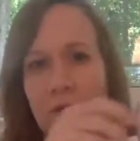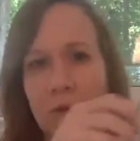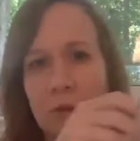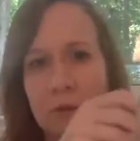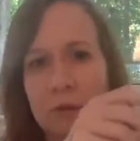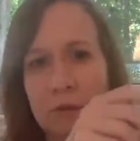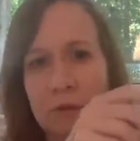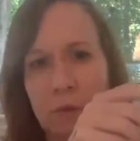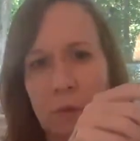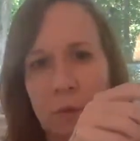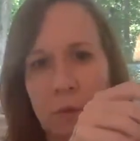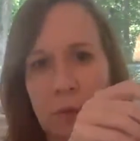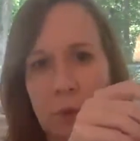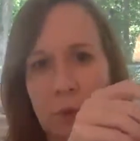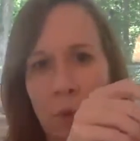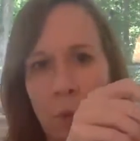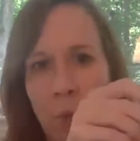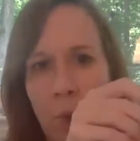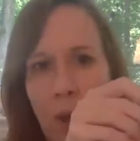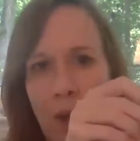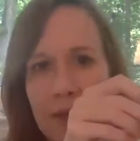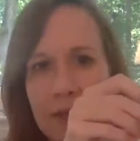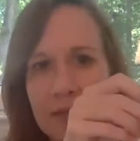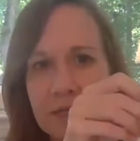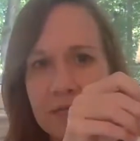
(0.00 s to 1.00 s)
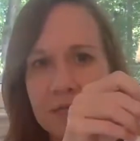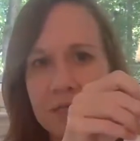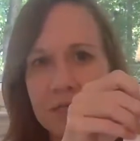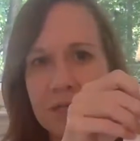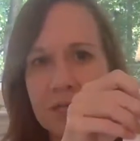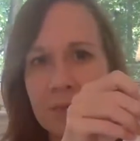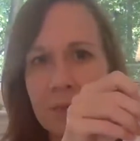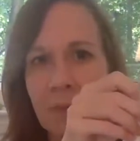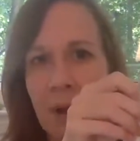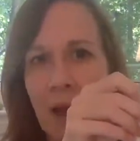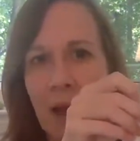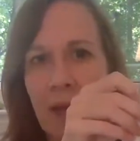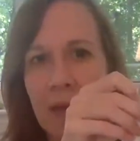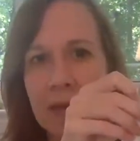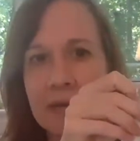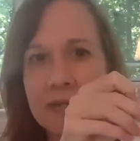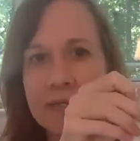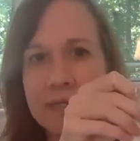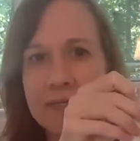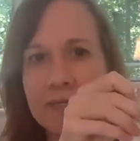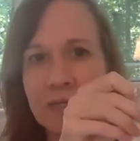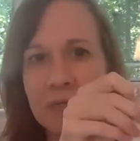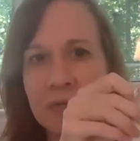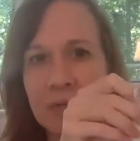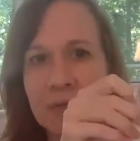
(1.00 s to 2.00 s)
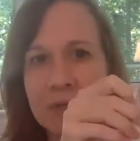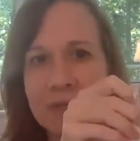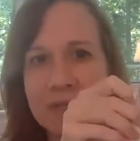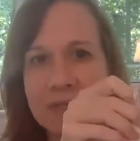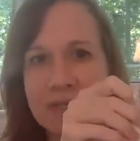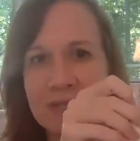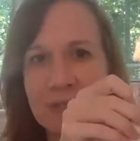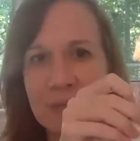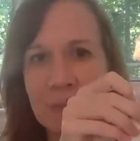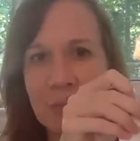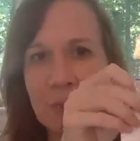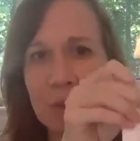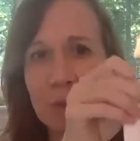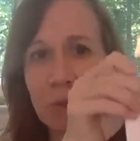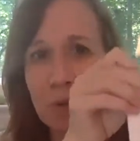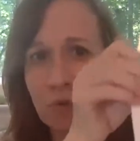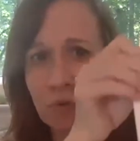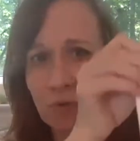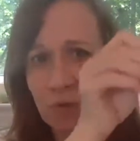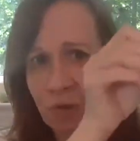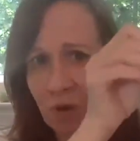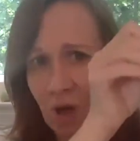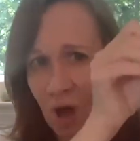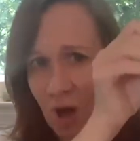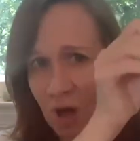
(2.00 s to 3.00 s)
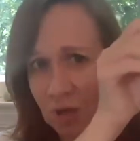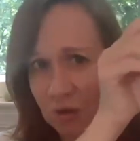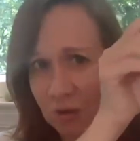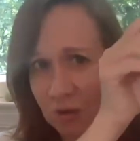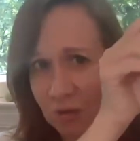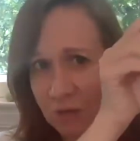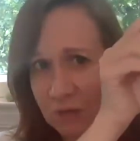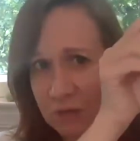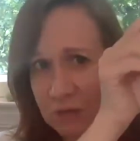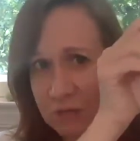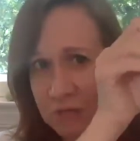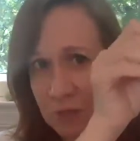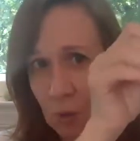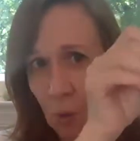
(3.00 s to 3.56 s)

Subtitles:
Hold a little white sheet behind it so you can see the beautiful color of this